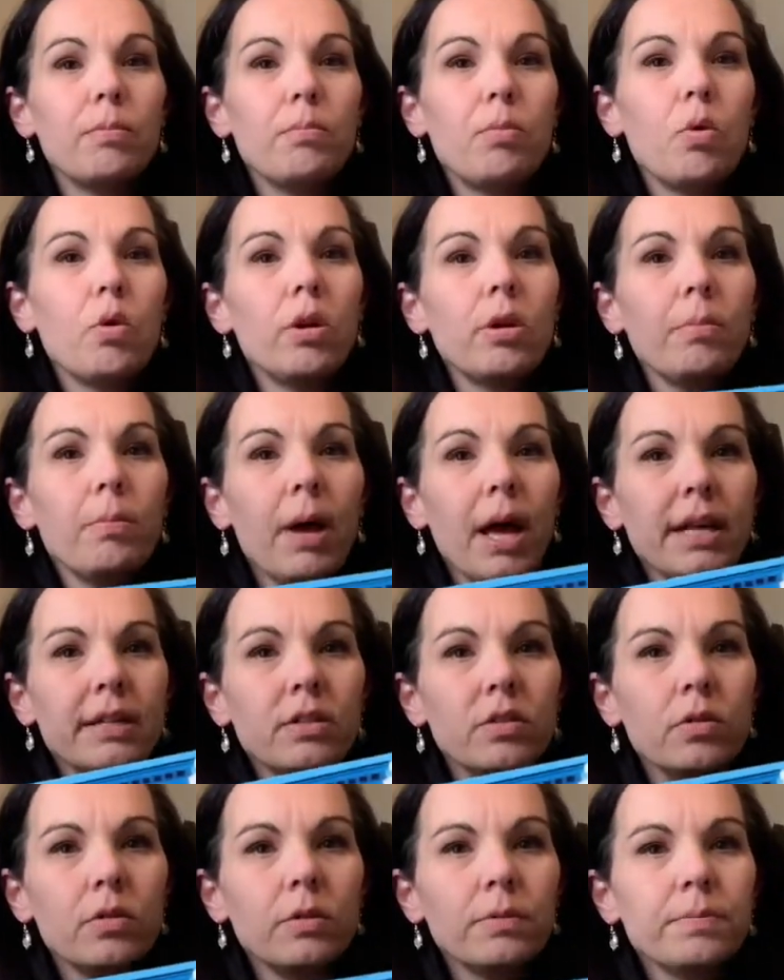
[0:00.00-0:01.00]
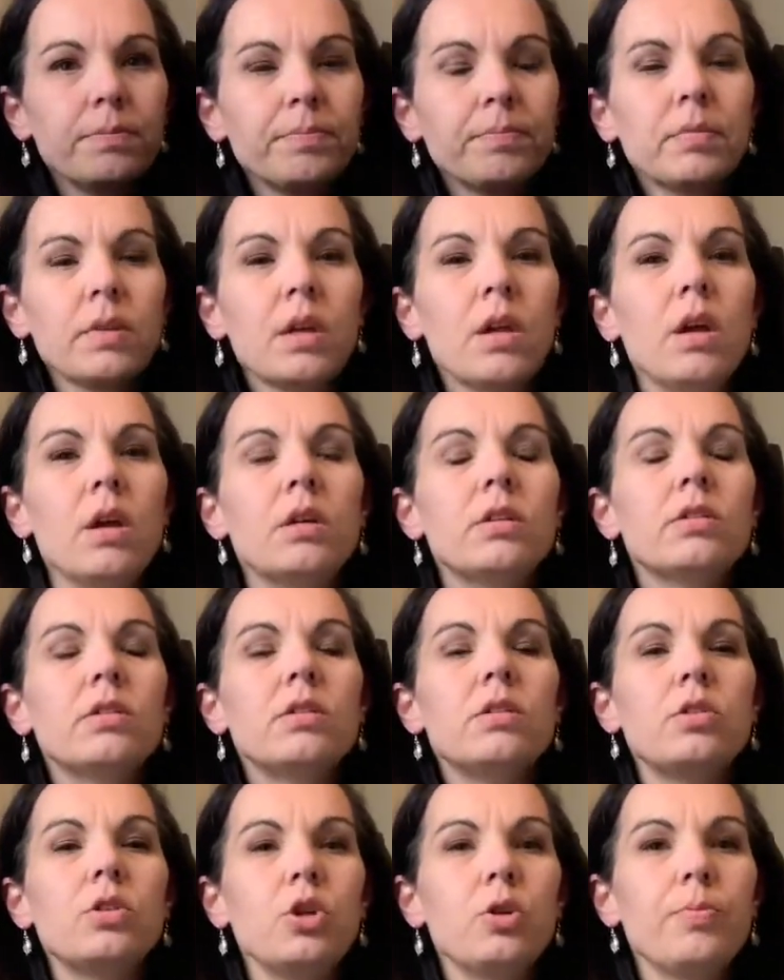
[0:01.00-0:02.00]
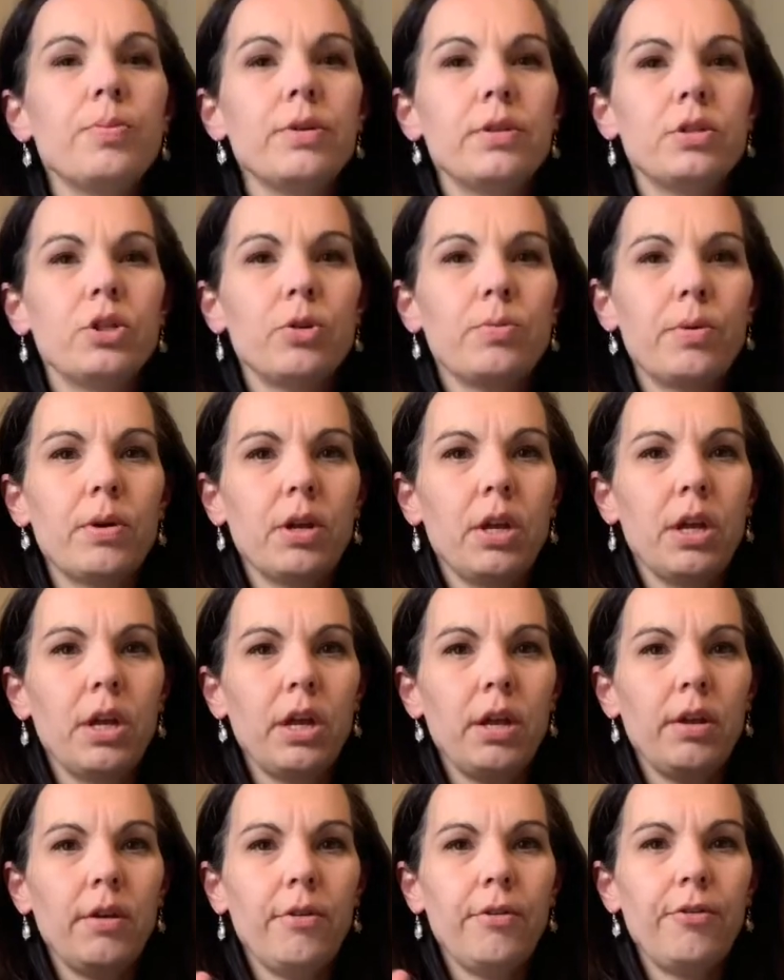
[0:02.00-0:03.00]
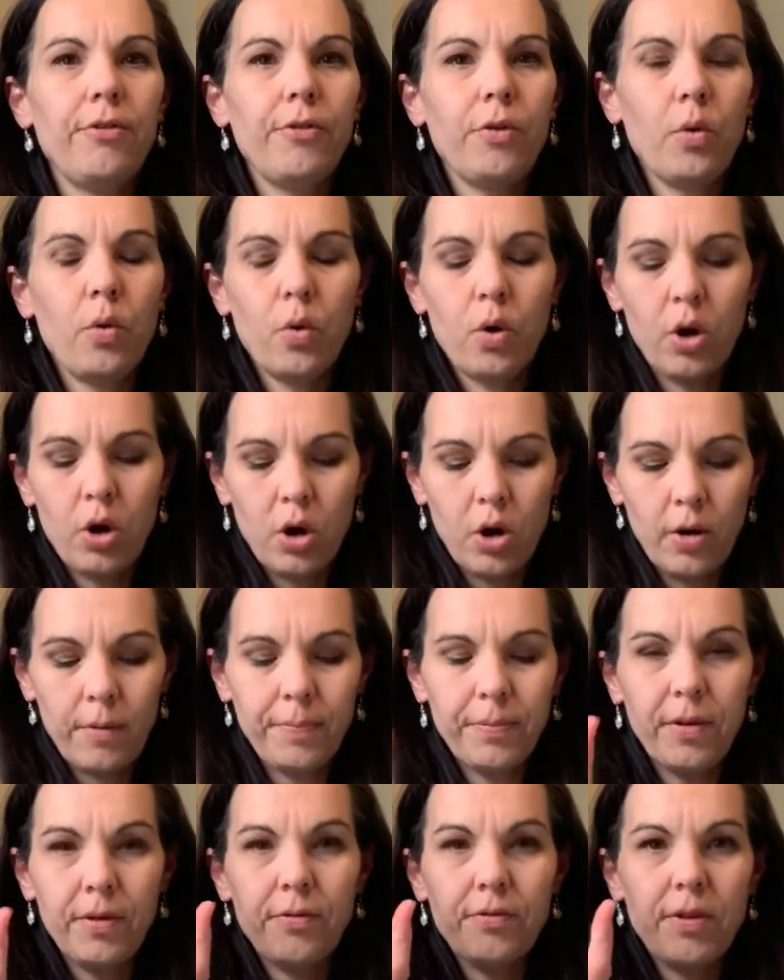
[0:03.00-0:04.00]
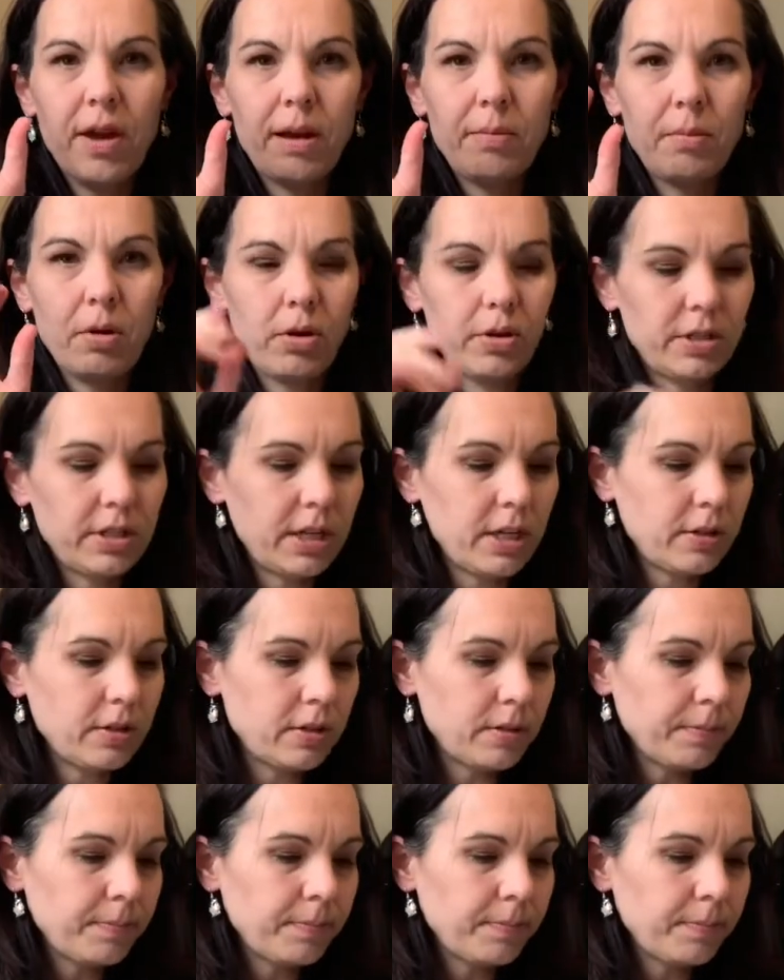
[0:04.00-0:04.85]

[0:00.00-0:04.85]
board puzzle. Super, super good for fine motor skills.